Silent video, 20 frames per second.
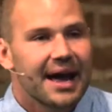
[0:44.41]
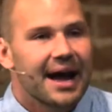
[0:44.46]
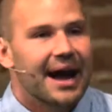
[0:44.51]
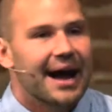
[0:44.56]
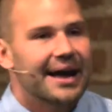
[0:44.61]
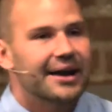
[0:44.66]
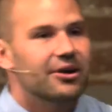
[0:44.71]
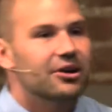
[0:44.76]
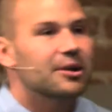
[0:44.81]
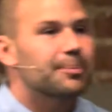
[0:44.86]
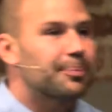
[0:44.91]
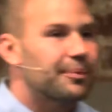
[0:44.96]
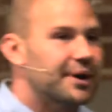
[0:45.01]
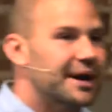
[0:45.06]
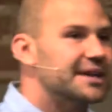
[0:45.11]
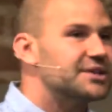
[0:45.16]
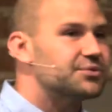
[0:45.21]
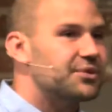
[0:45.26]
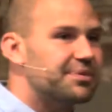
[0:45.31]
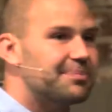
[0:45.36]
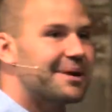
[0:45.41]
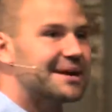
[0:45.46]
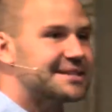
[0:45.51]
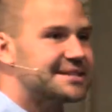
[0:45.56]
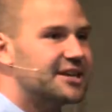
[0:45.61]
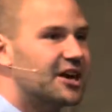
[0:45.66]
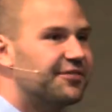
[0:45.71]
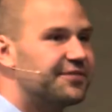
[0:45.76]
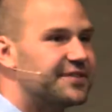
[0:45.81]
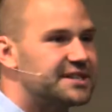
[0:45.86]
I go to parades with my
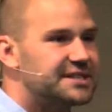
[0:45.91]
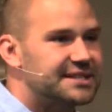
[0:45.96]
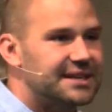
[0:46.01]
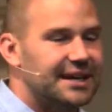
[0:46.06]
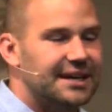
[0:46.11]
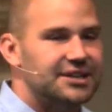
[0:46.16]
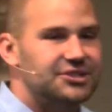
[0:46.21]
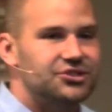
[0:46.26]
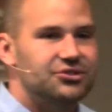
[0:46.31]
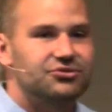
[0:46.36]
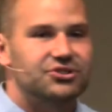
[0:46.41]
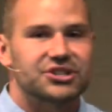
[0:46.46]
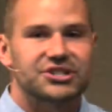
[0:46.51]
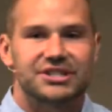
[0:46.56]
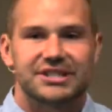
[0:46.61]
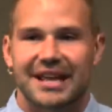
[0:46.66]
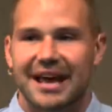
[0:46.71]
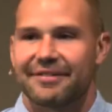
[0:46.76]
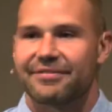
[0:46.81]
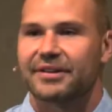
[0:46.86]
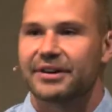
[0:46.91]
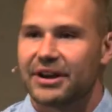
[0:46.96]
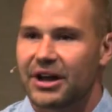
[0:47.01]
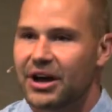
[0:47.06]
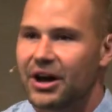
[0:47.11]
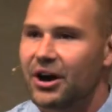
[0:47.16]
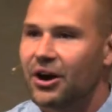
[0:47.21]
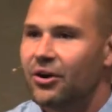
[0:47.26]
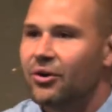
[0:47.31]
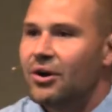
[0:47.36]
selfie stick because you just never
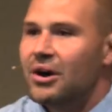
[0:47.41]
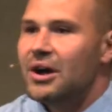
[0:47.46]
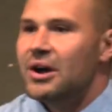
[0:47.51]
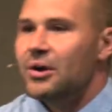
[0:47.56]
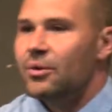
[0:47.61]
know